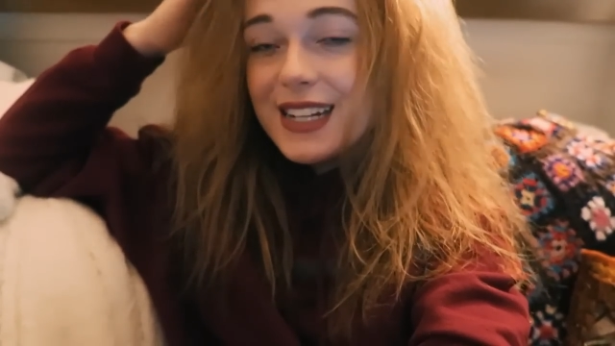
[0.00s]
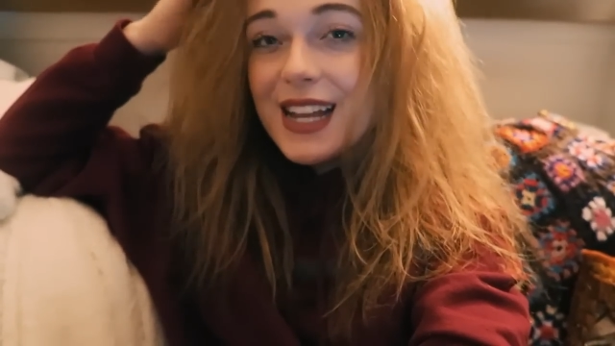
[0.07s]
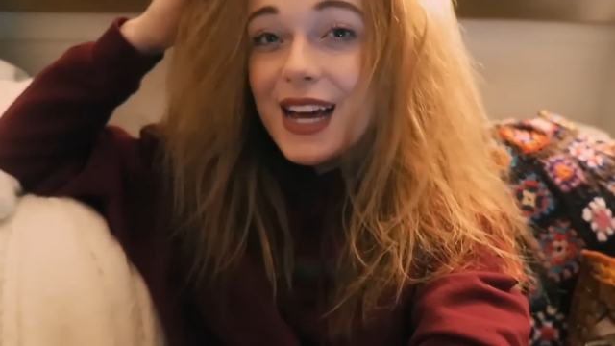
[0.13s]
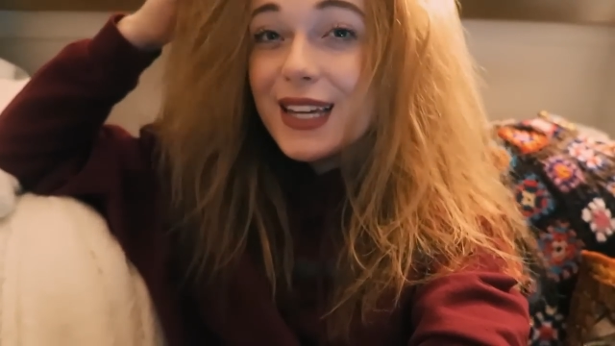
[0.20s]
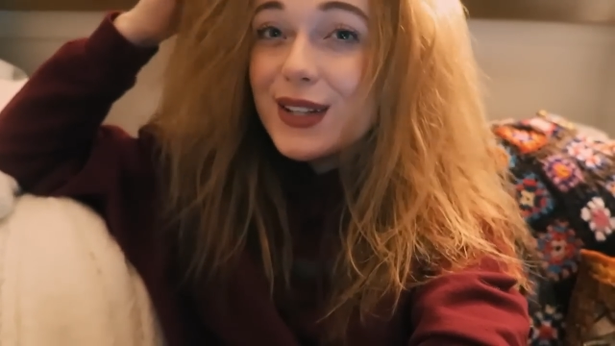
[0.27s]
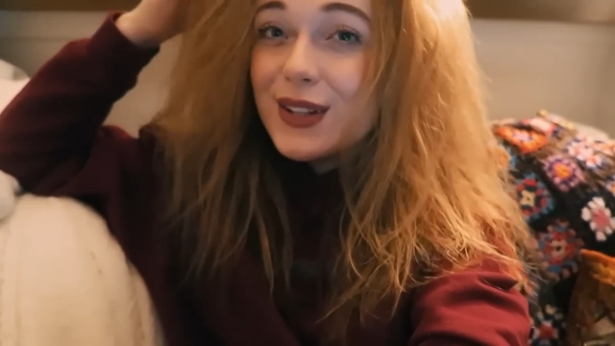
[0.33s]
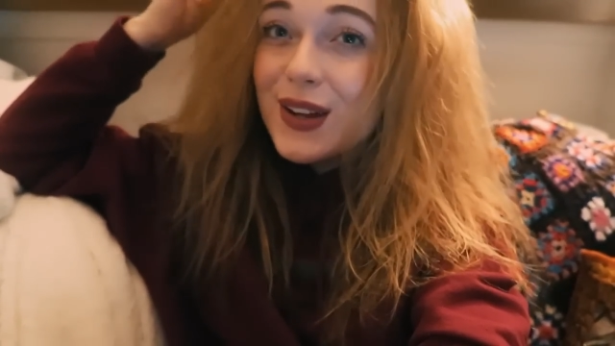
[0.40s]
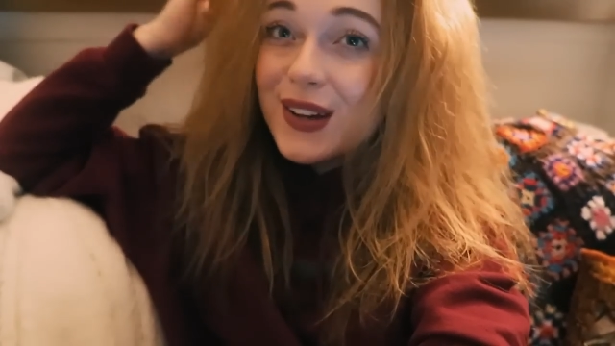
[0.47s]

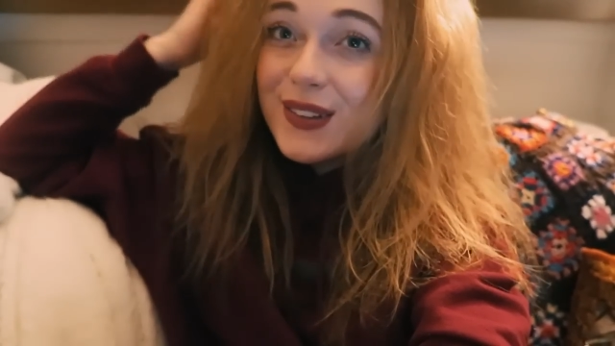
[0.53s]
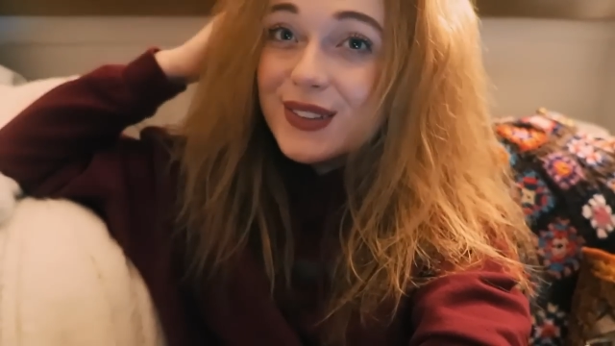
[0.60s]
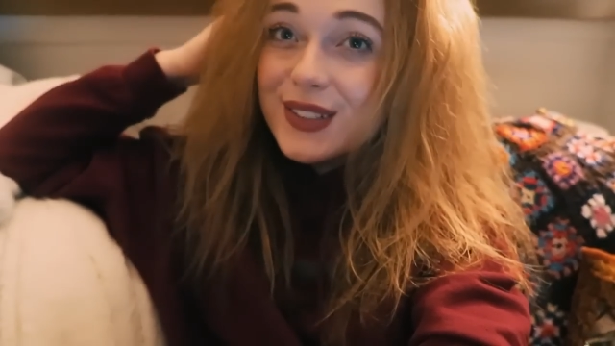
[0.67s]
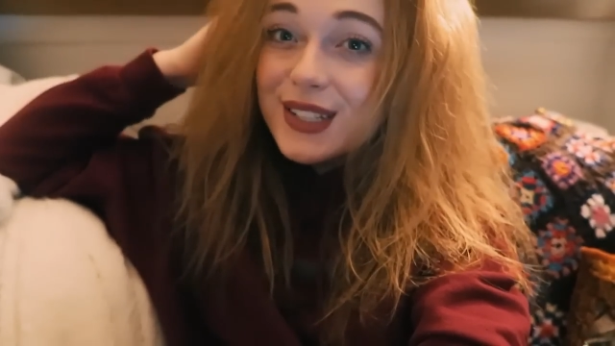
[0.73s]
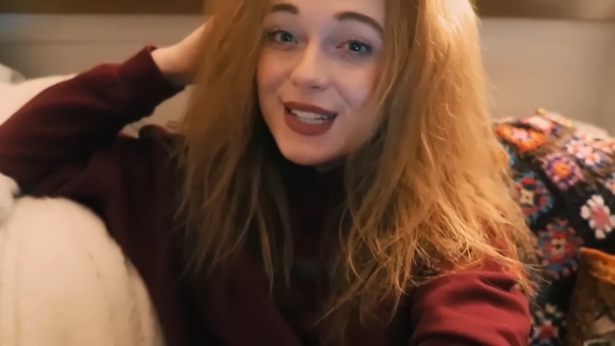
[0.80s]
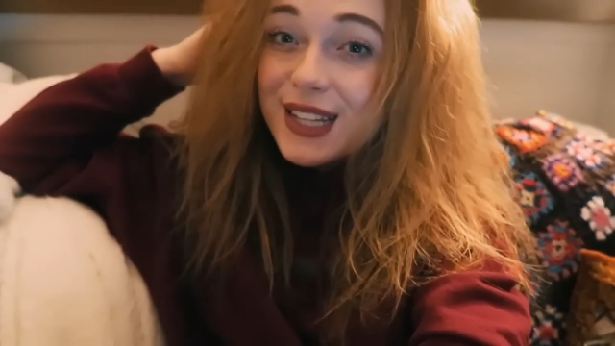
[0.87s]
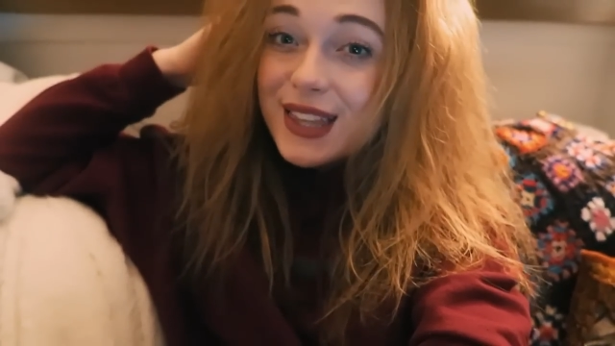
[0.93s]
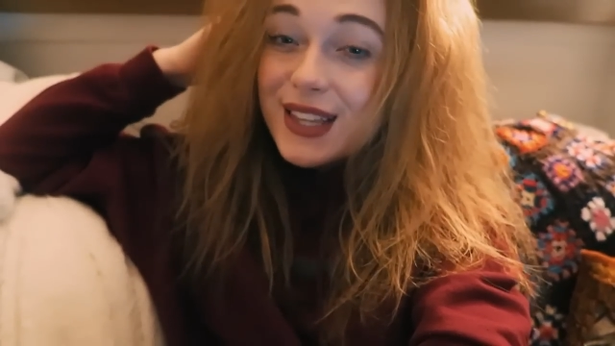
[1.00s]
like, you know,
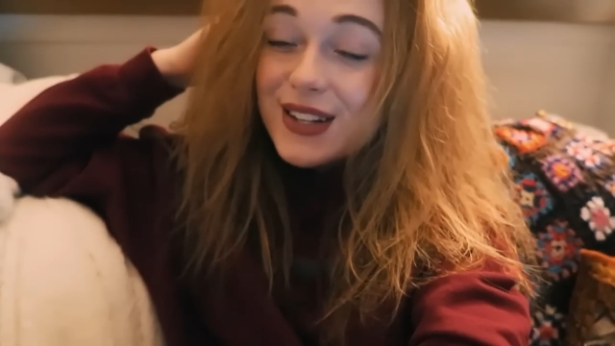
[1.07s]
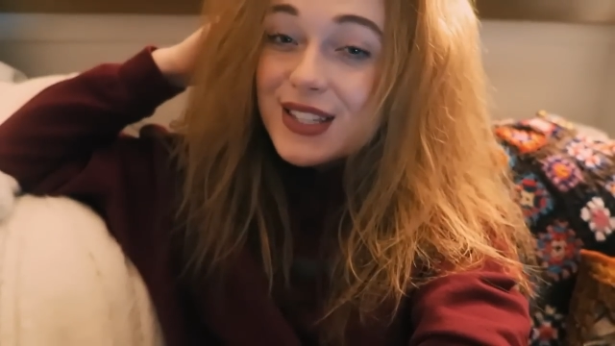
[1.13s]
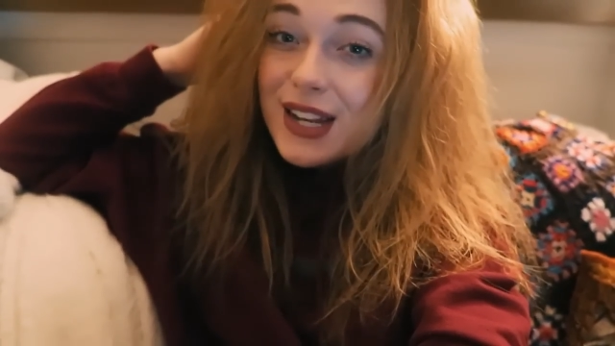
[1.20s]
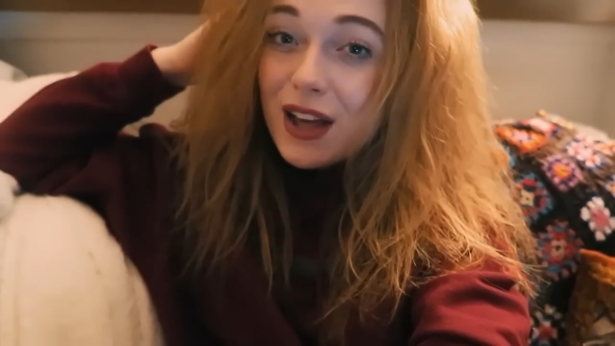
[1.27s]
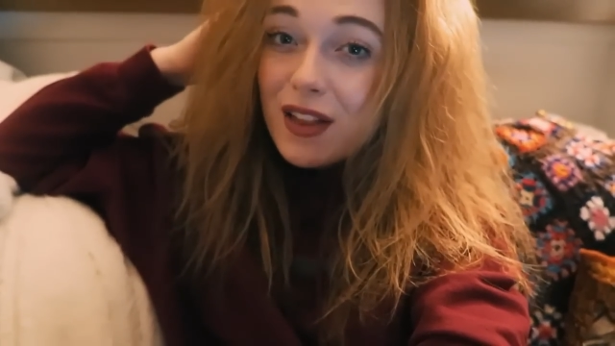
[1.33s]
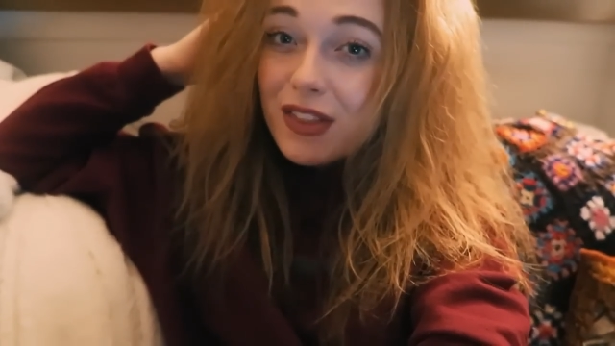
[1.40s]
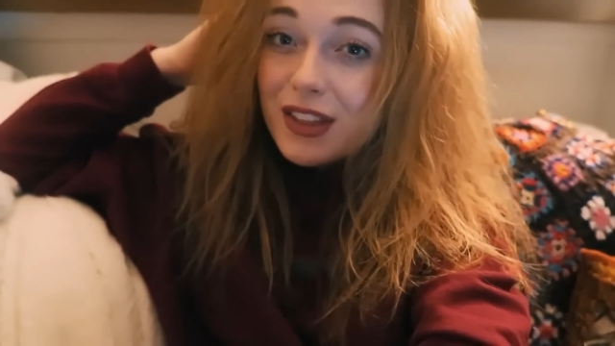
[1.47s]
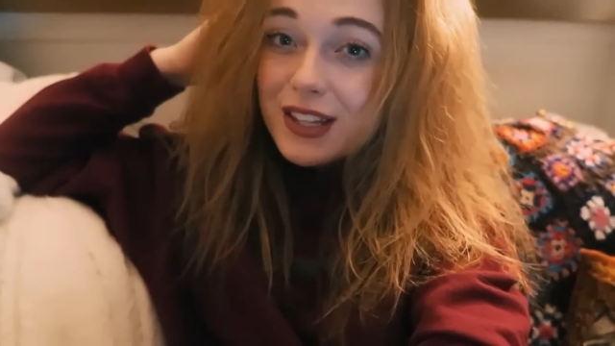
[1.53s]
there's a
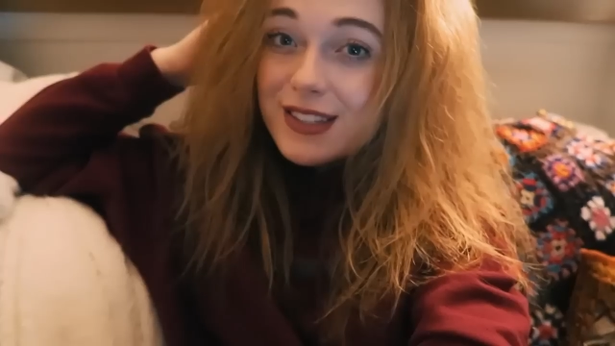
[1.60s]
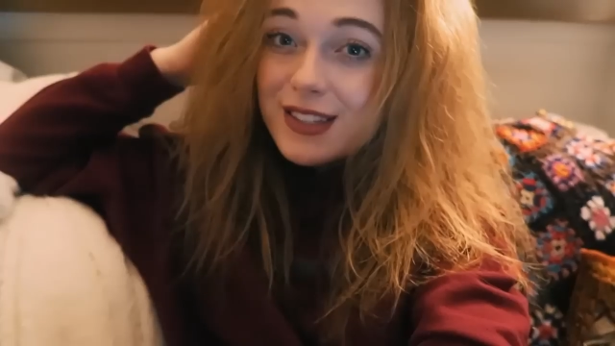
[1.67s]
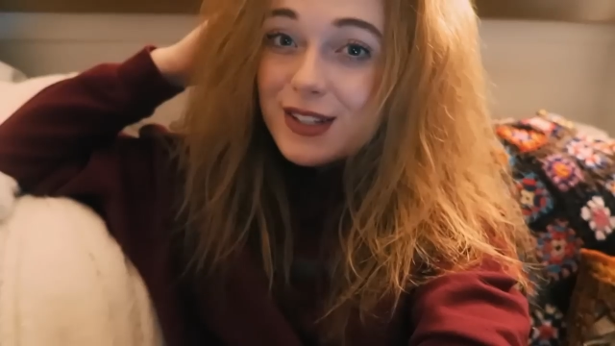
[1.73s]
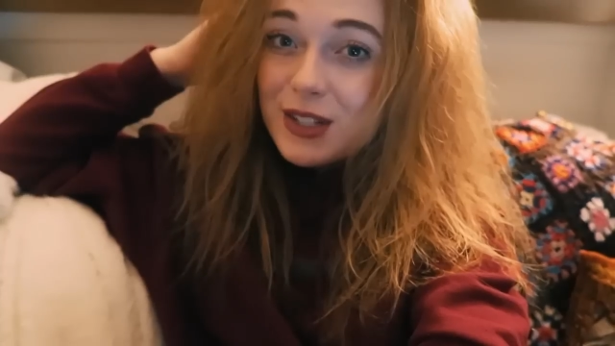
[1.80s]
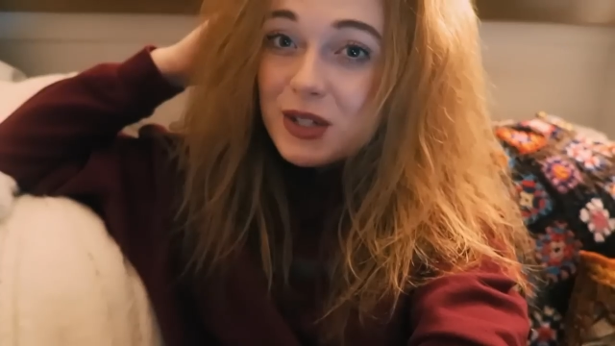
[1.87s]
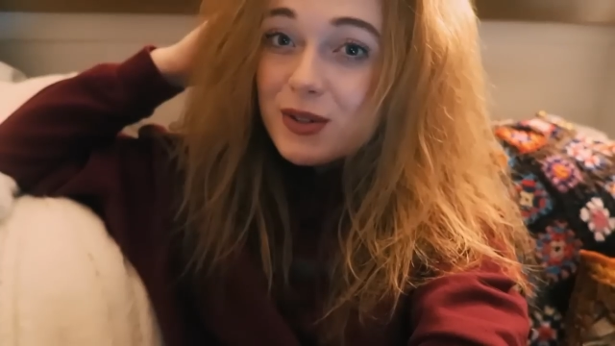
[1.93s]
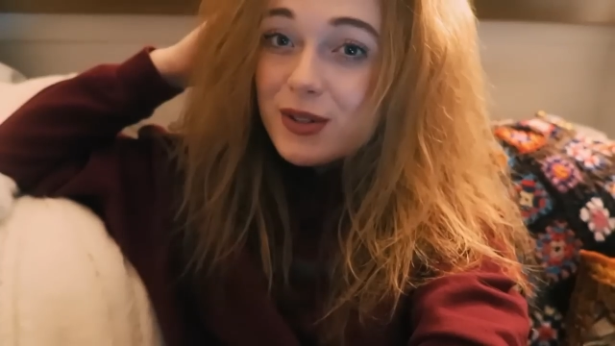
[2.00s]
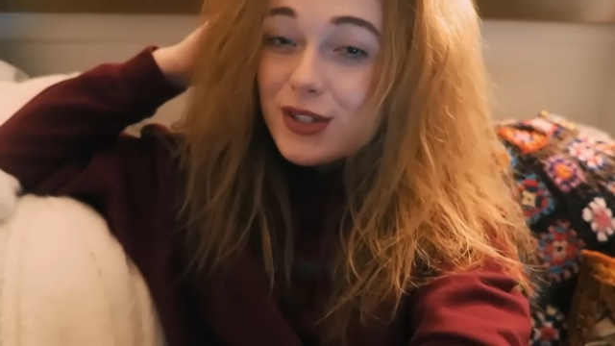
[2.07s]
lot of things to do.